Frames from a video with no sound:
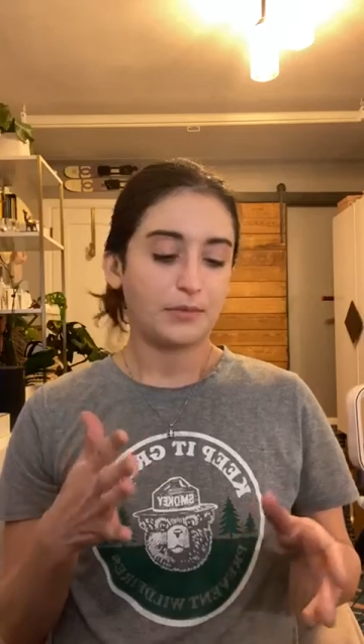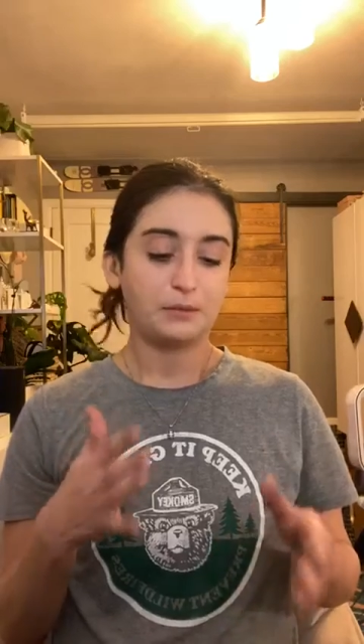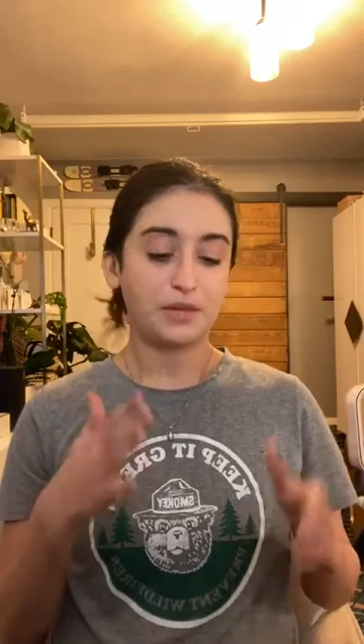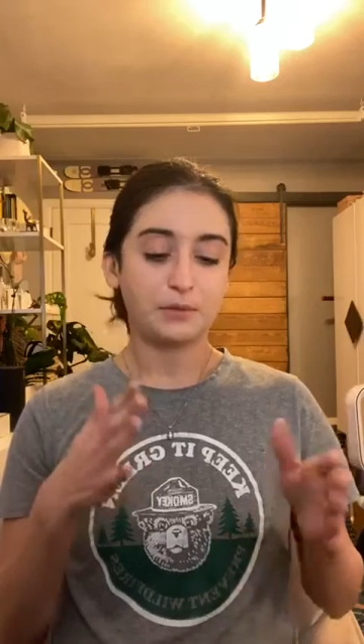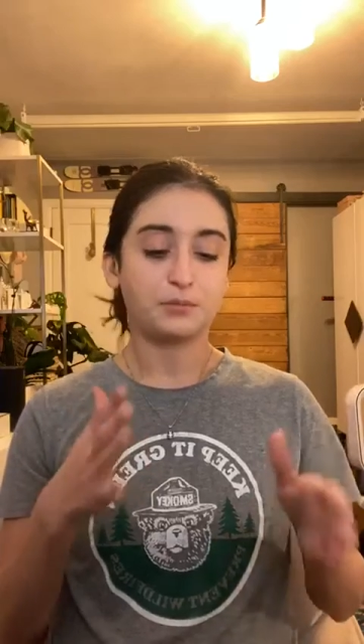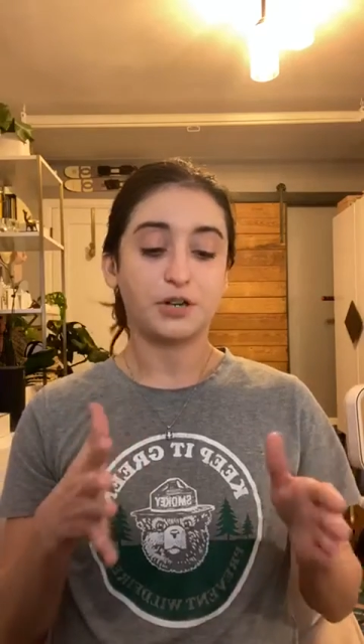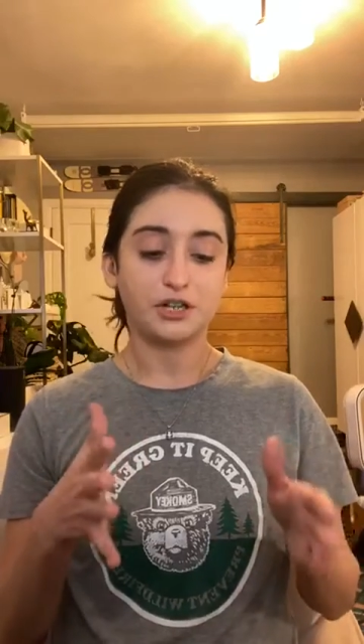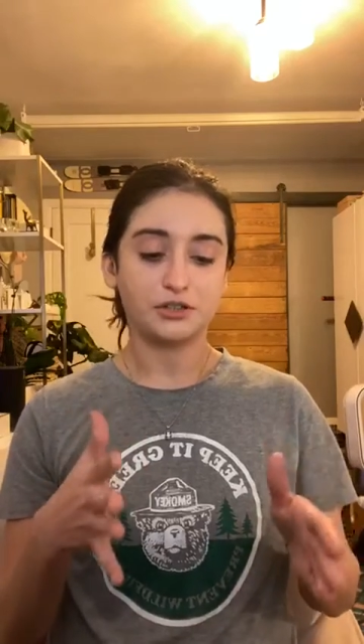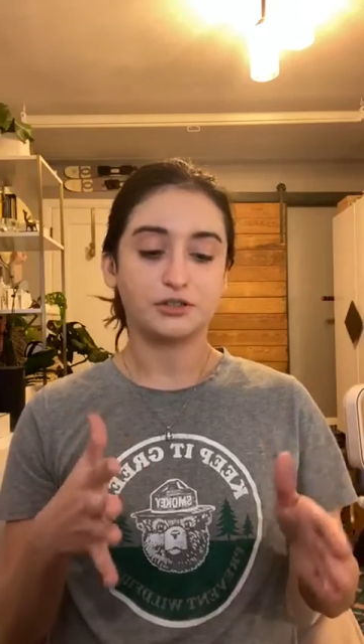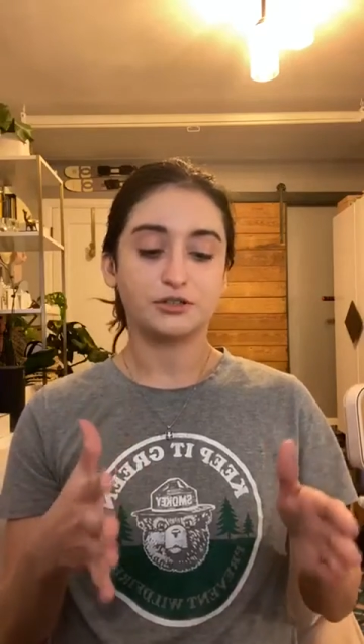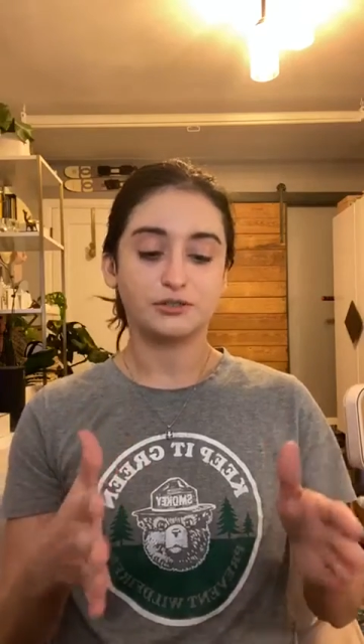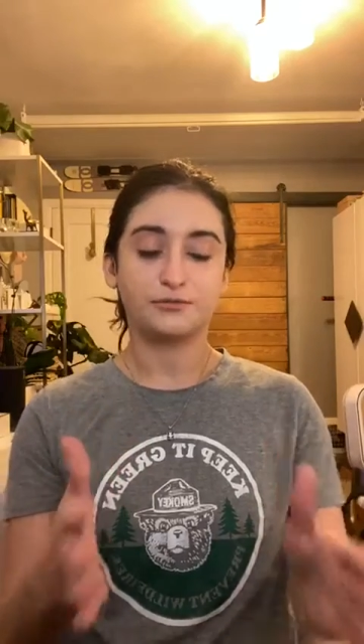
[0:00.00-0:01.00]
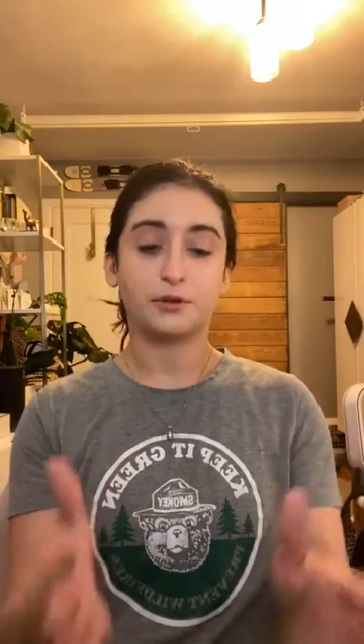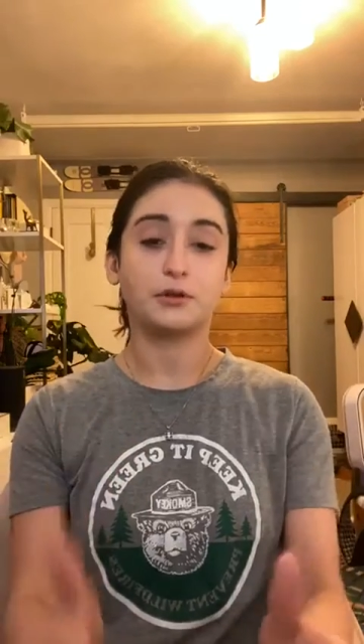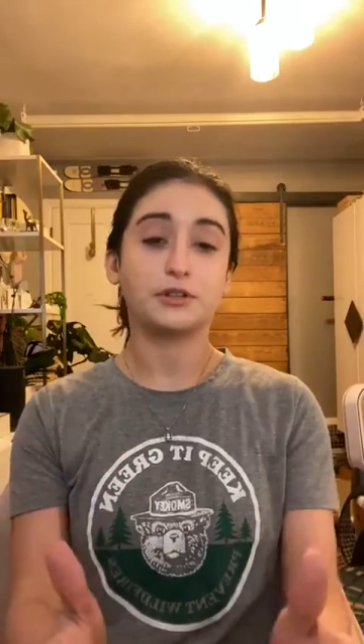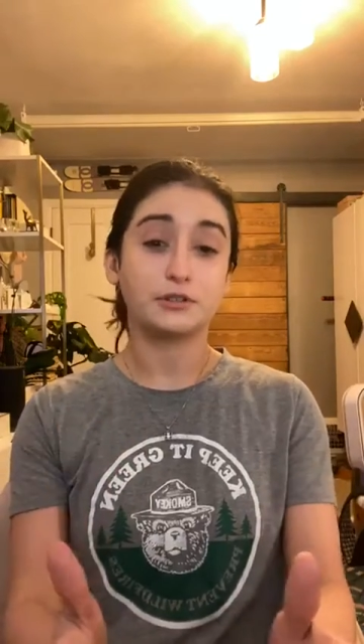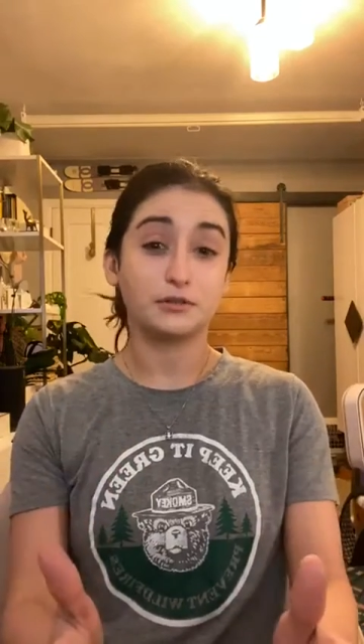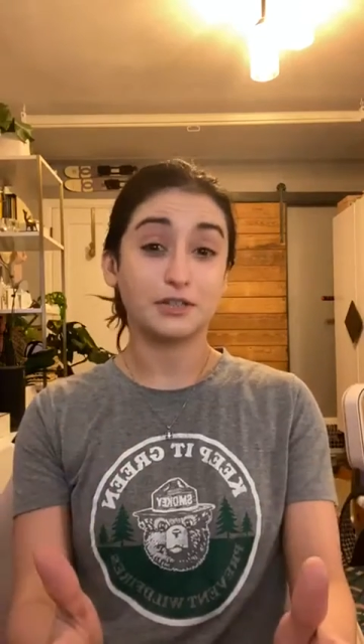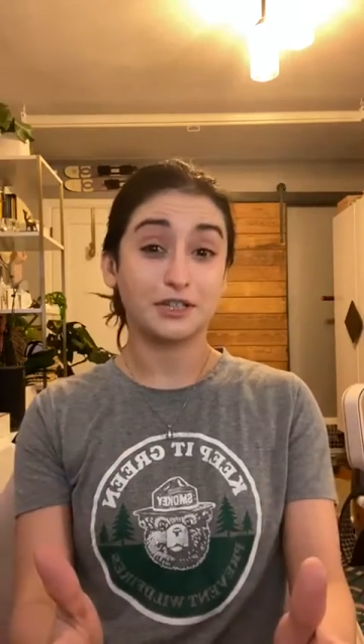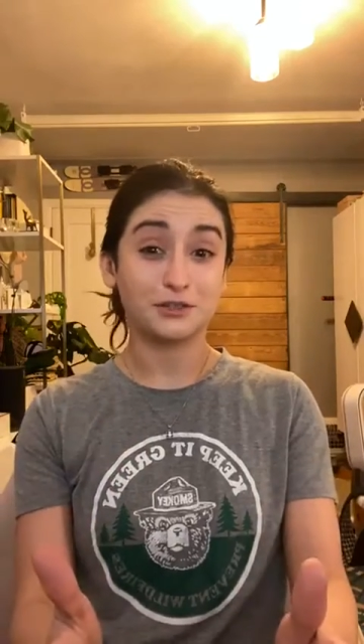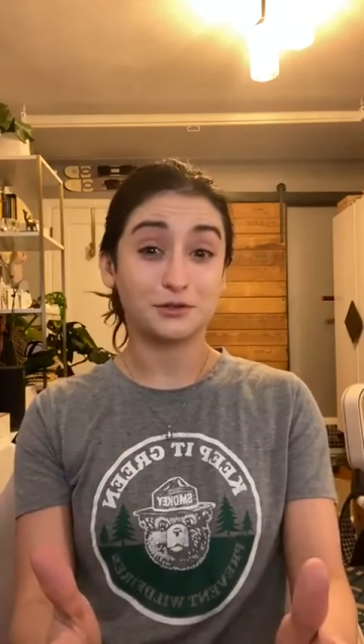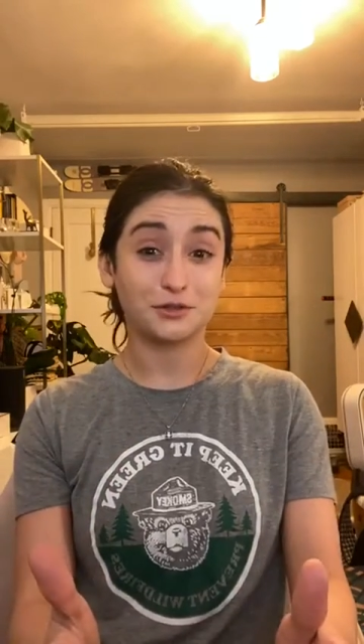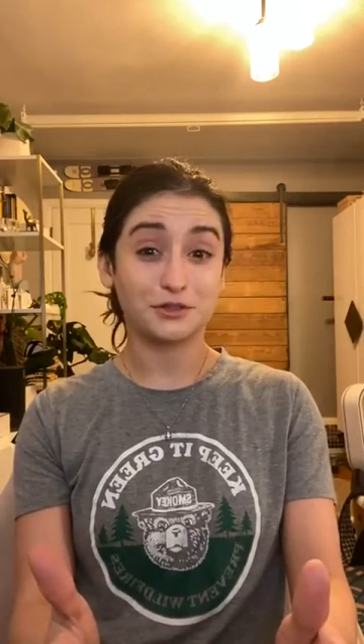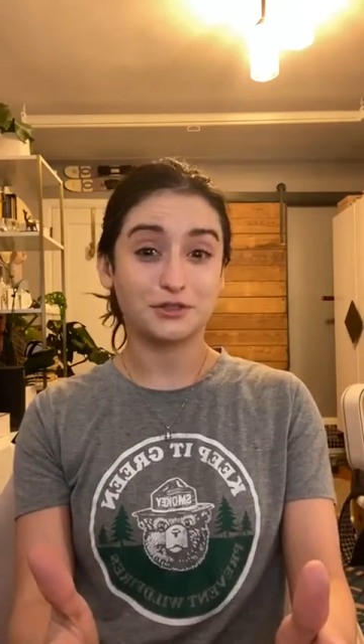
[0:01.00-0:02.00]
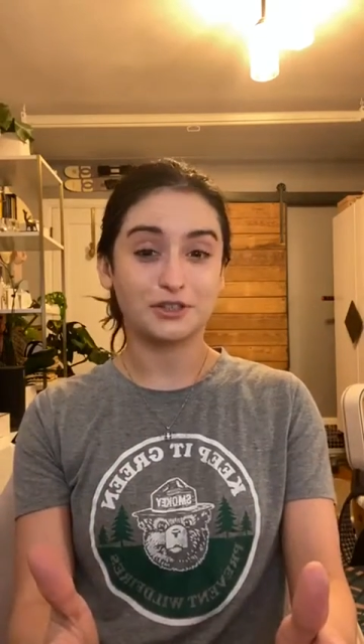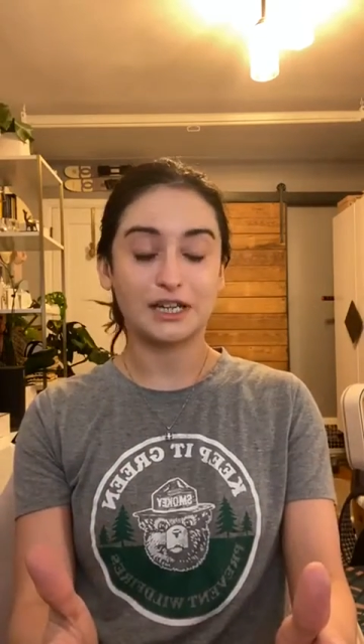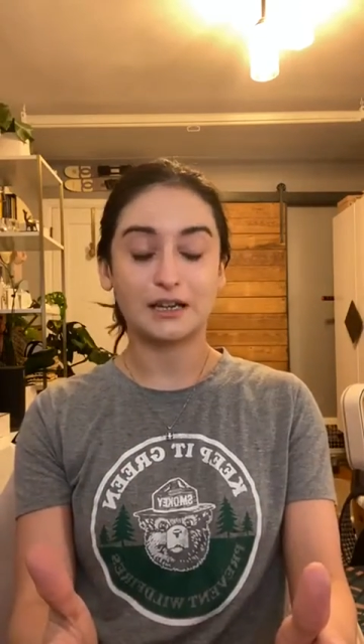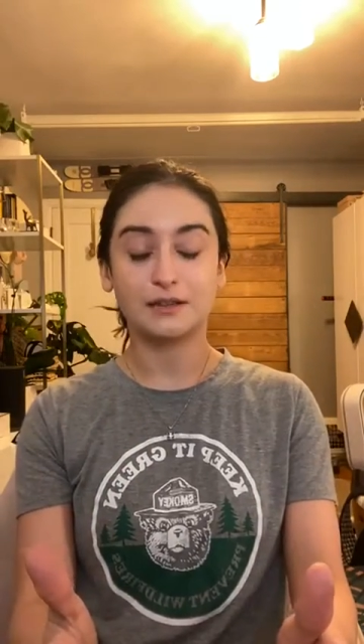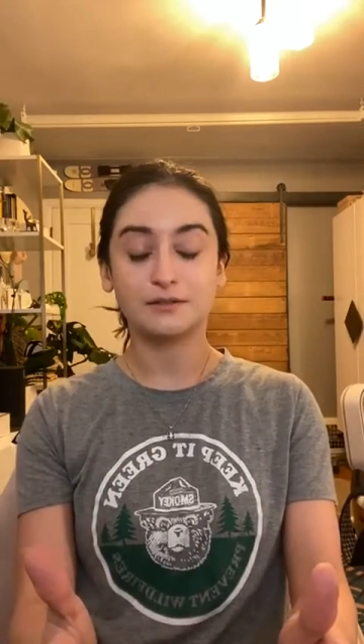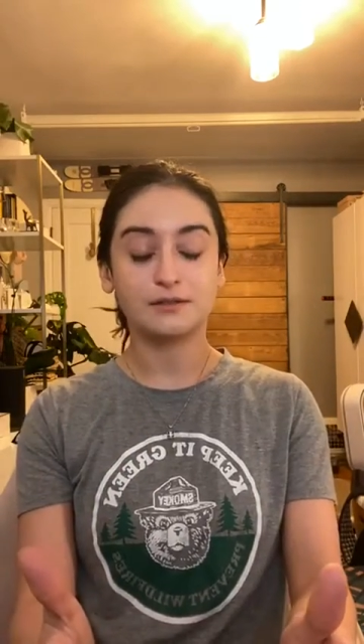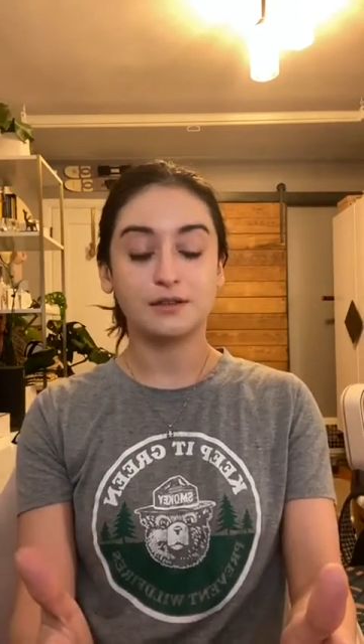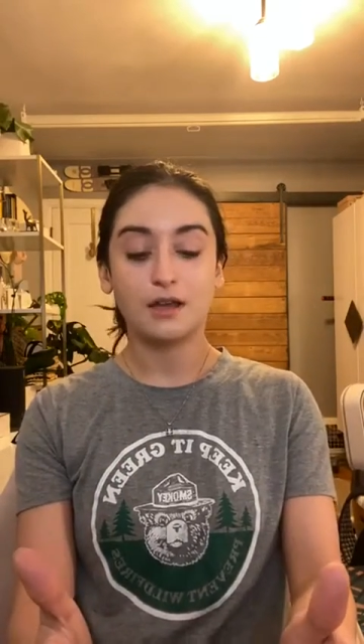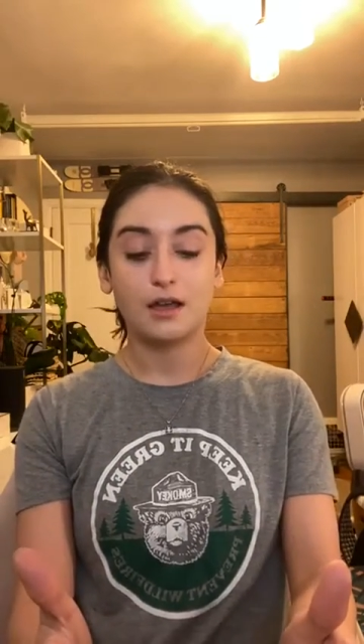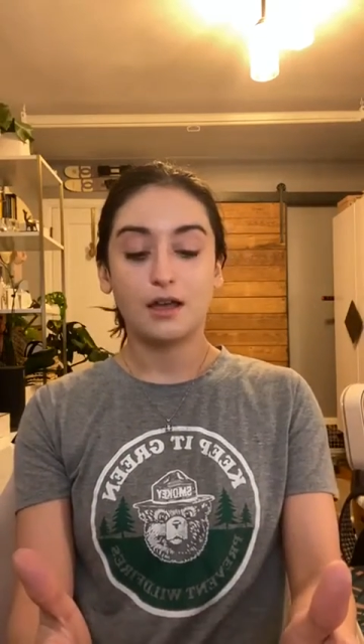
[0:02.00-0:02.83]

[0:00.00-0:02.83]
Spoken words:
being pressured to focus only on short-term gains,